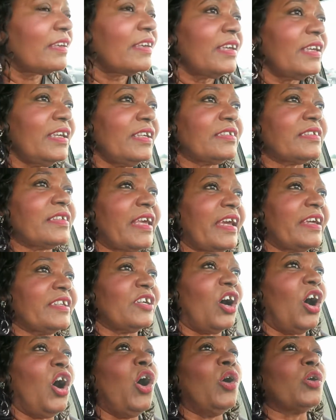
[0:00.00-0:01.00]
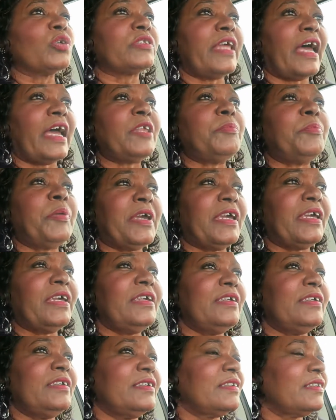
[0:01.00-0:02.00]
He said, oh, that
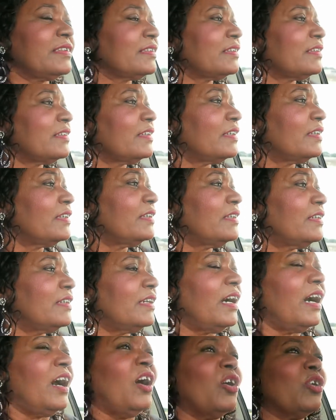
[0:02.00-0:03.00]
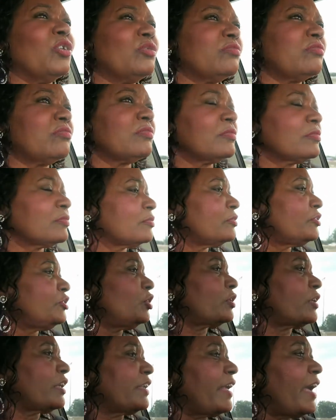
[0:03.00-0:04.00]
be? Oh,
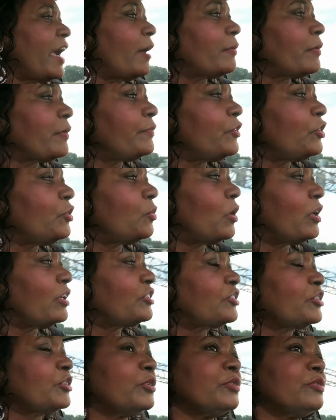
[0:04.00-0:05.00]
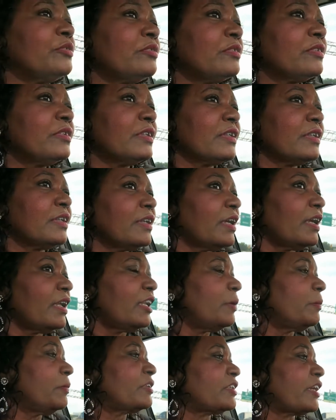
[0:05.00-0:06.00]
you can have if you want to.
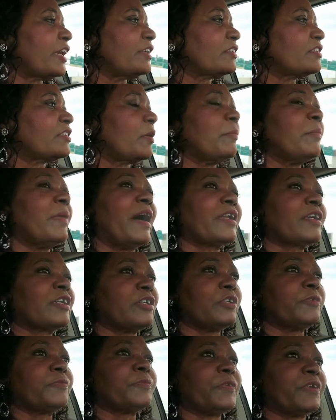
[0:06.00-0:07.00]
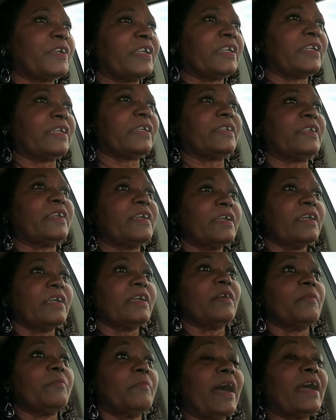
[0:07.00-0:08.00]
Let me tell you something about a good
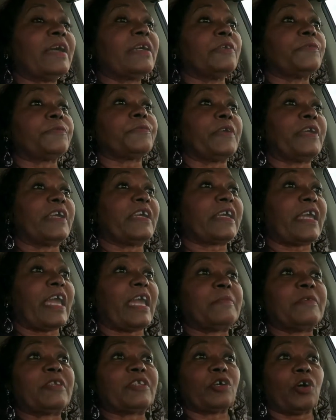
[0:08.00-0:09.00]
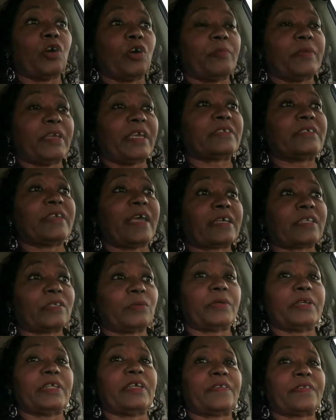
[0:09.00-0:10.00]
friend. My good friend came and told me exactly
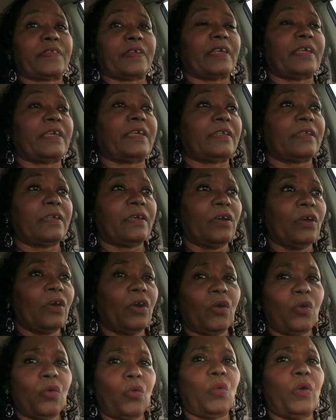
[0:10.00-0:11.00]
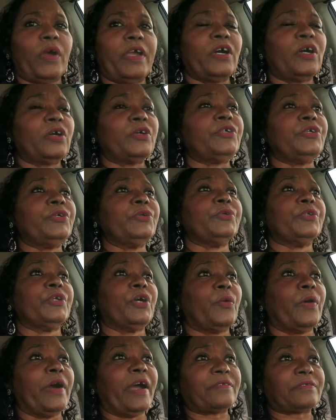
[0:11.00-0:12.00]
what he said. Well, you
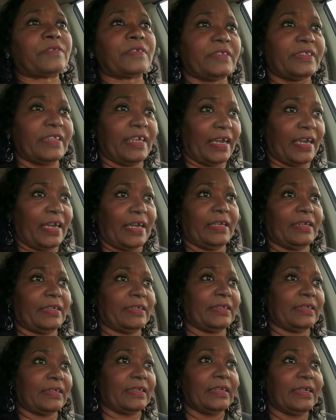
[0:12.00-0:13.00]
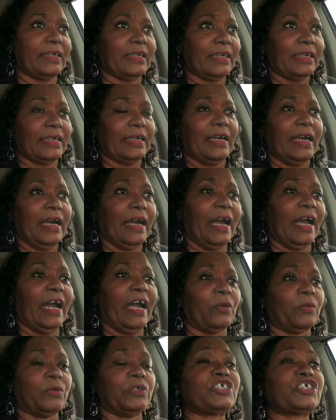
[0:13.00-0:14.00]
know after that,
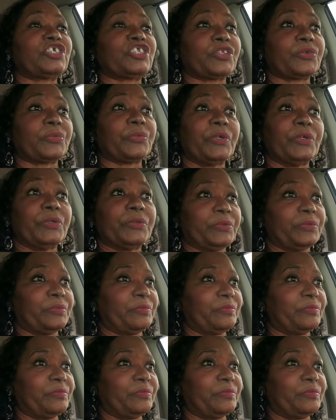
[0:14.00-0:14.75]
I was through.